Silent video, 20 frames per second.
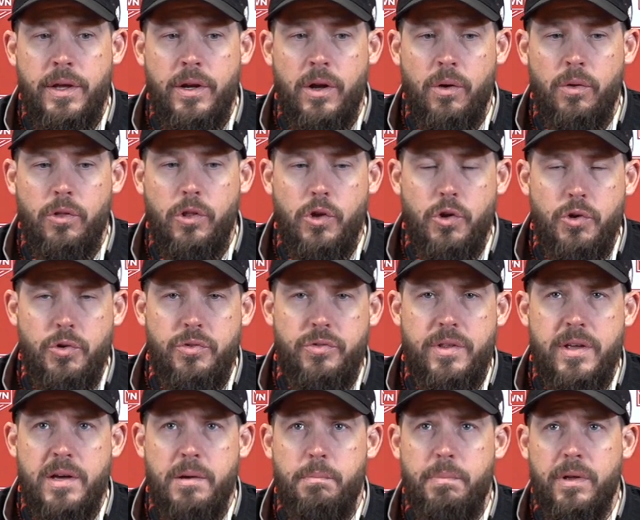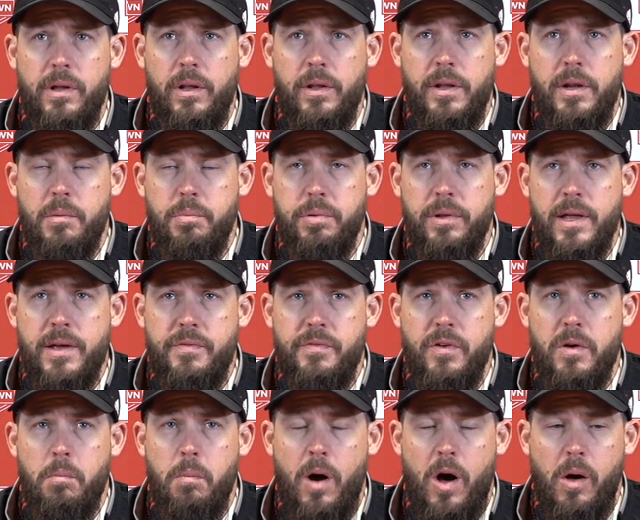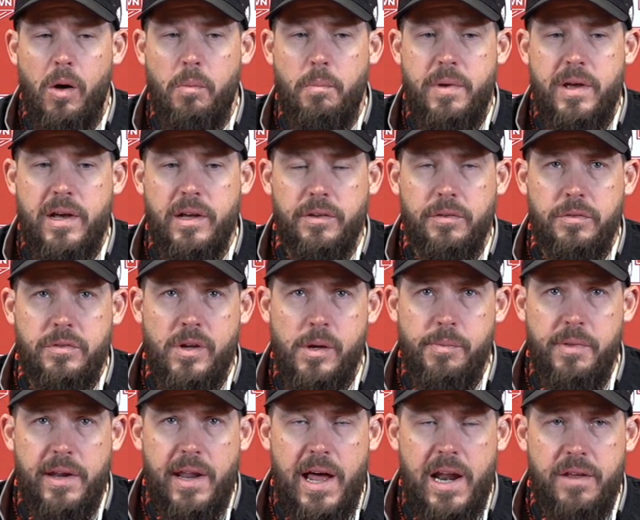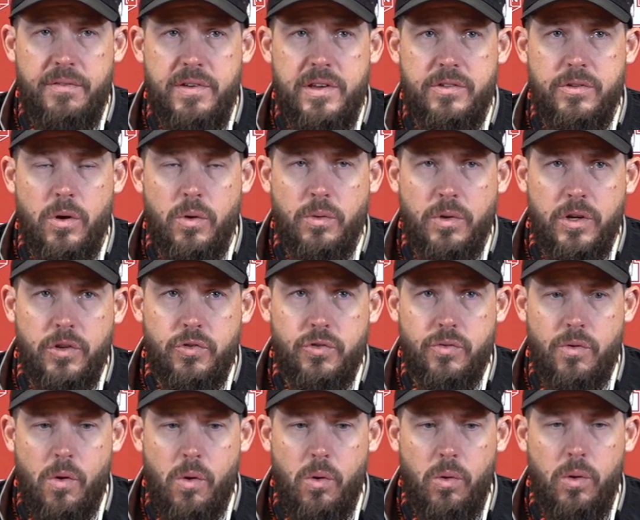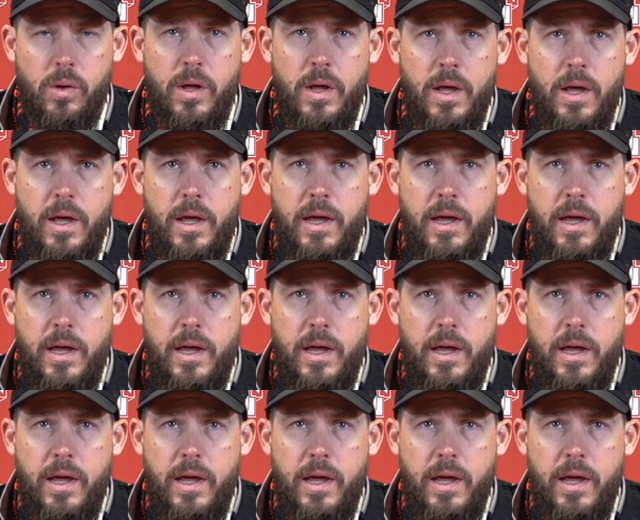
you know, lose the ability to play football because of something out of his own control,